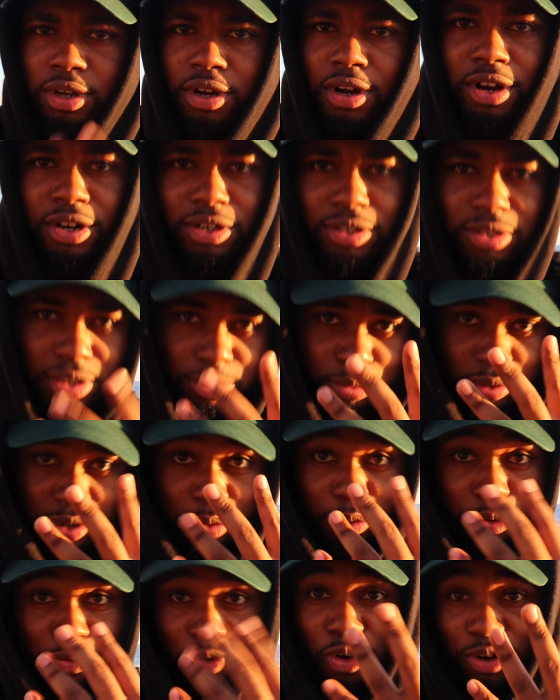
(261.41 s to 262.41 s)
All
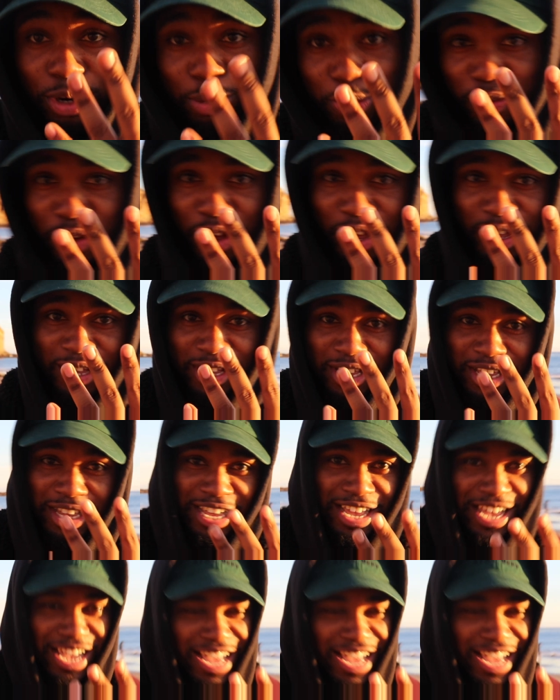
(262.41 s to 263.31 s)
right, number